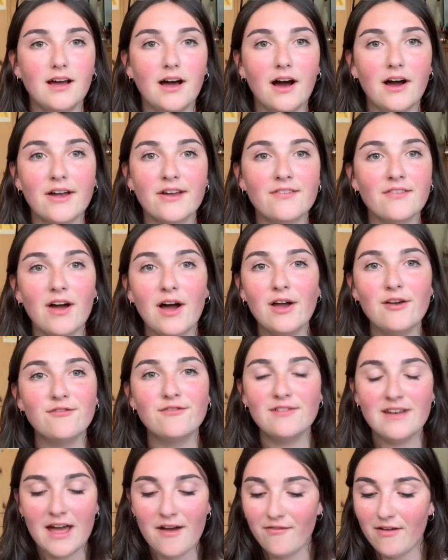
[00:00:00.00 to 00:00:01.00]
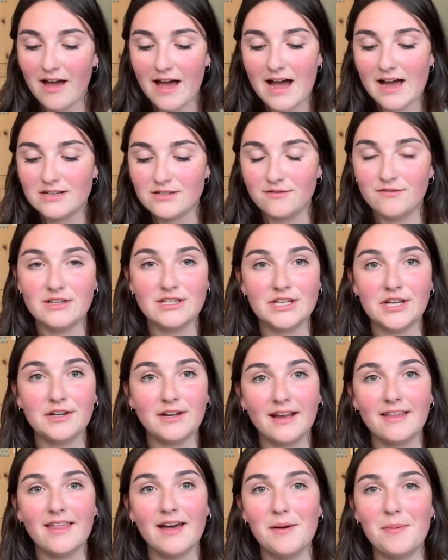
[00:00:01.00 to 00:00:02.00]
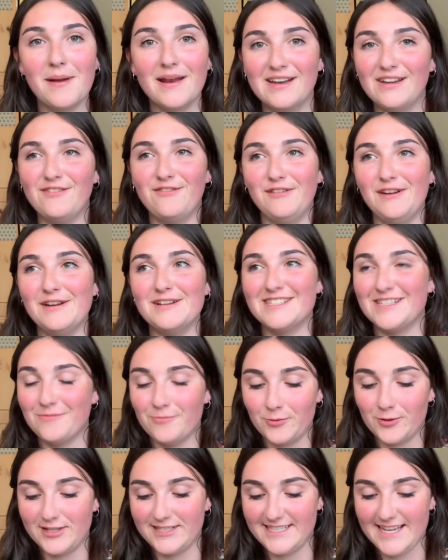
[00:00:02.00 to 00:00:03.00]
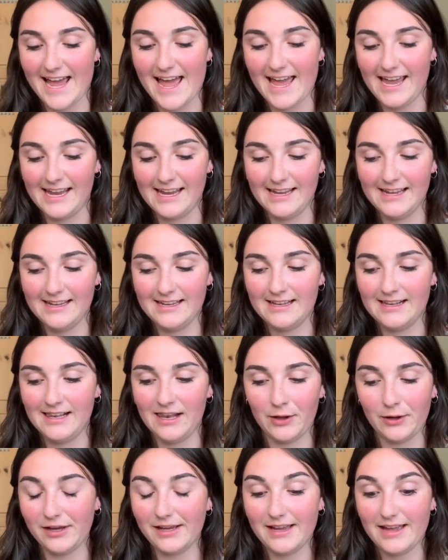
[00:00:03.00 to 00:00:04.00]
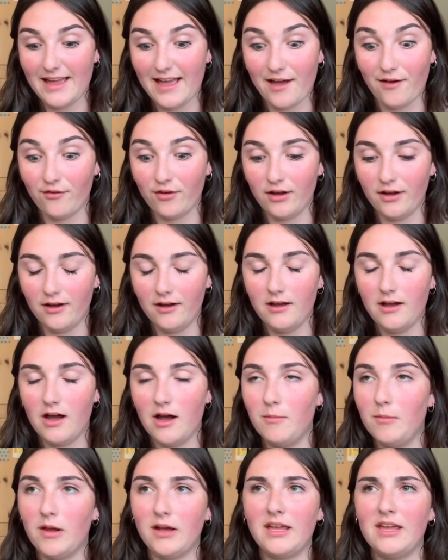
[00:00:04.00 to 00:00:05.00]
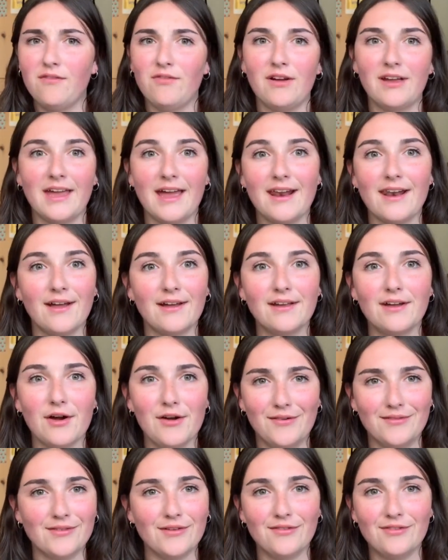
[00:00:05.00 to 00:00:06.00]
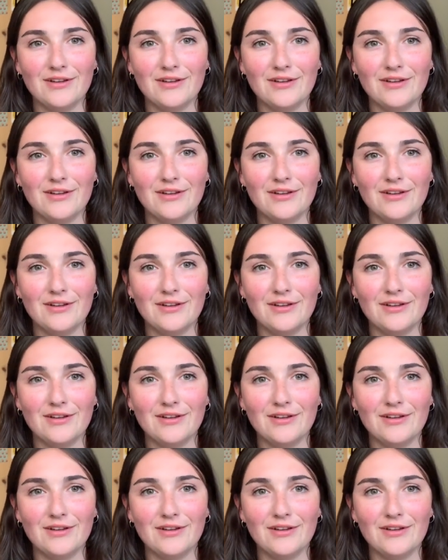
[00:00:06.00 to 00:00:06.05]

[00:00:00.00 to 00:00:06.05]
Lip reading: I've never had a video get that many views in one day, like ever. I'm lucky if I get like over